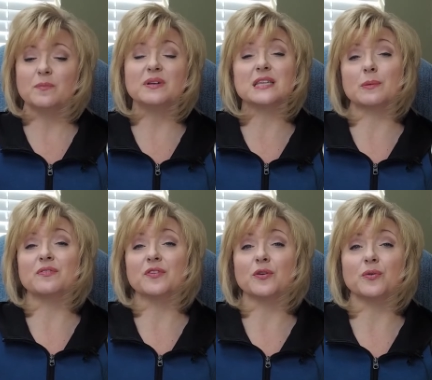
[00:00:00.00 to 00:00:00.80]
but some
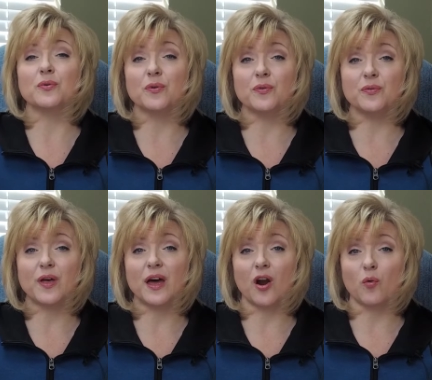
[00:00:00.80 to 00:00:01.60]
of you
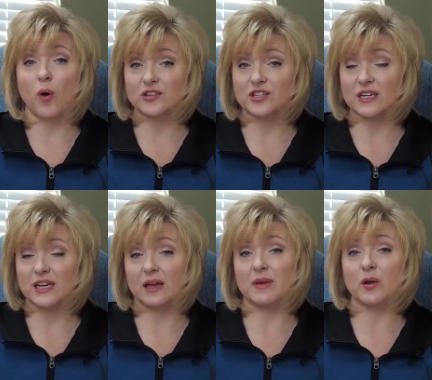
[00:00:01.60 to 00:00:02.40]
that are
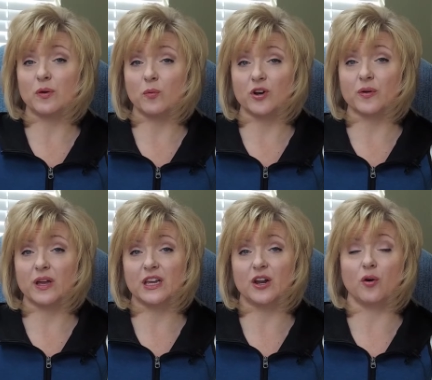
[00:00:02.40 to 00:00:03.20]
watching and may be
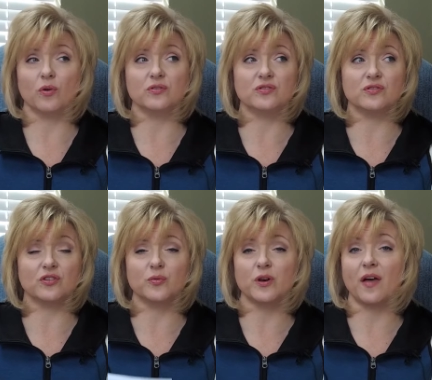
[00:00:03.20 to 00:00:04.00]
wondering, you know, well,
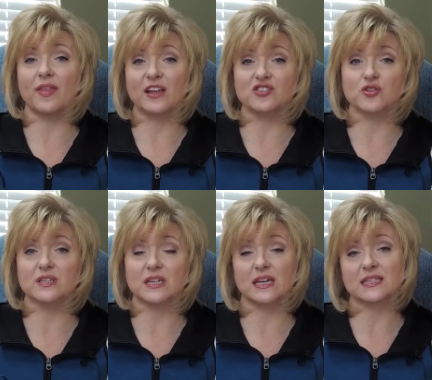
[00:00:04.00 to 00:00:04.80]
doing all that
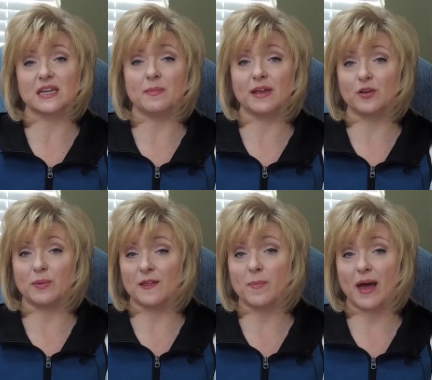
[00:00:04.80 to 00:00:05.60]
juicing, it's going to make you
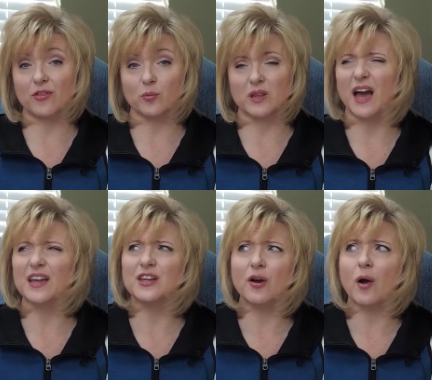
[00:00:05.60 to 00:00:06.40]
be in the bathroom a
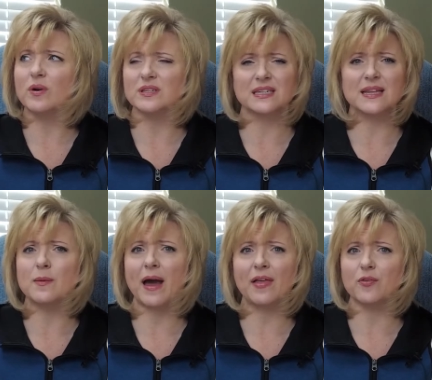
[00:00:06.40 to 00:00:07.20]
lot. You know, I wasn't in
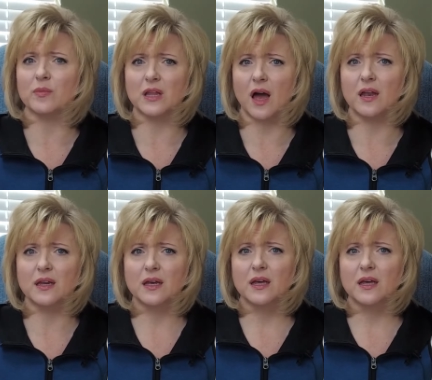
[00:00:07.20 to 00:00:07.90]
the bathroom a lot.